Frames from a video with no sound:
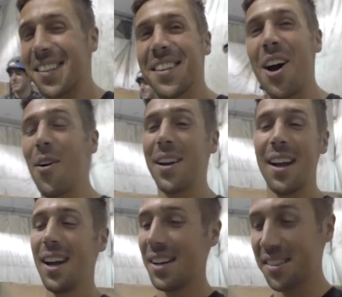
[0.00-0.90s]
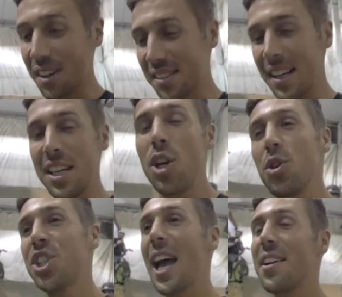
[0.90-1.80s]
this going. Seriously,
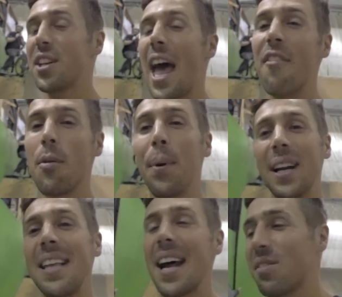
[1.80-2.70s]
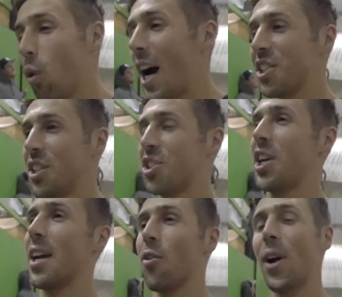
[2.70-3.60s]
huge shout out to everybody that's watching the
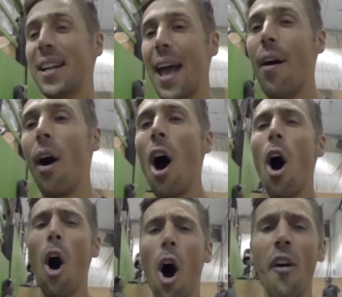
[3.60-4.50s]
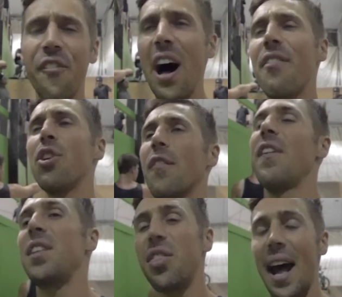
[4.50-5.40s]
channel right now. All
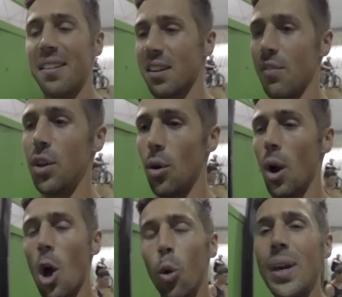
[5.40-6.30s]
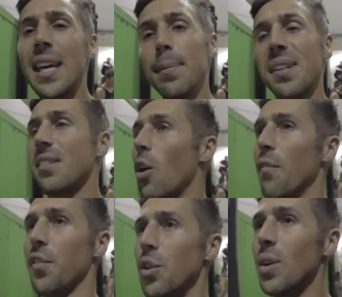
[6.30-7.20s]
550,000 of you. We keep this
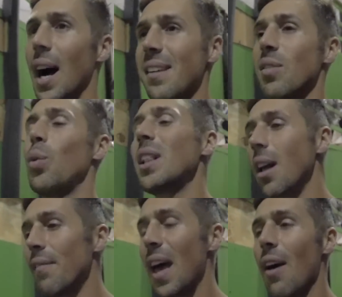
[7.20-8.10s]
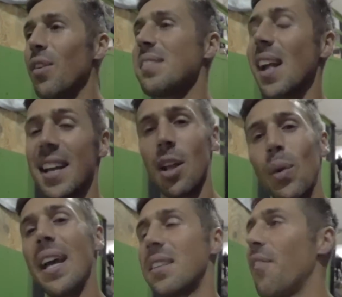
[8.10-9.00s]
going for you guys. We love every second that
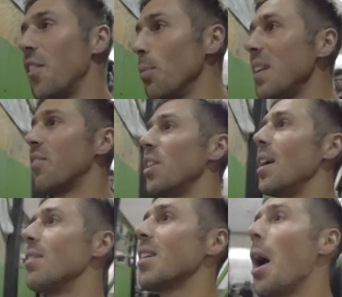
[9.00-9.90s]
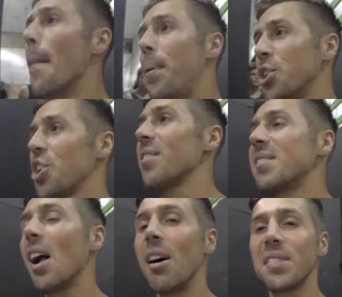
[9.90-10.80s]
we get to film these videos, push
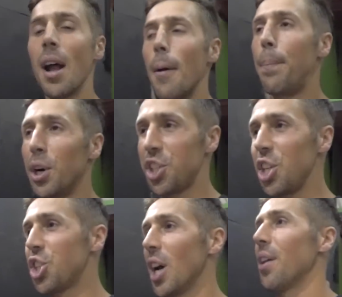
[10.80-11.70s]
ourselves, push each